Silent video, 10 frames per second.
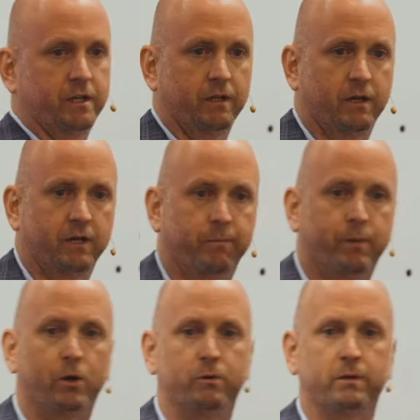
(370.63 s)
a
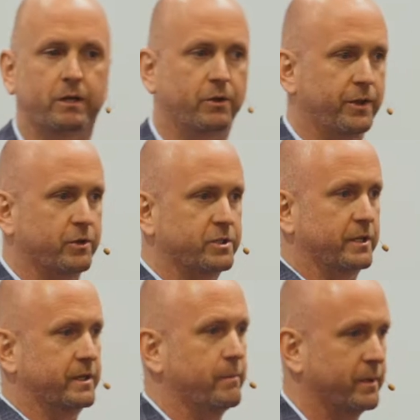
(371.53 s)
boat and go to the ocean
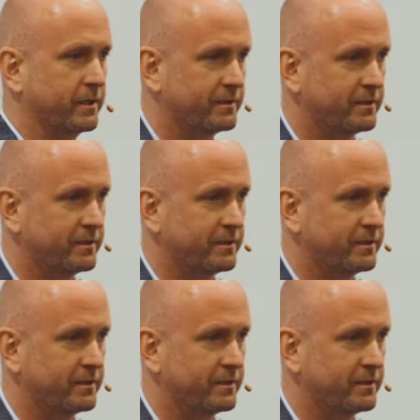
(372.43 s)
and dump it.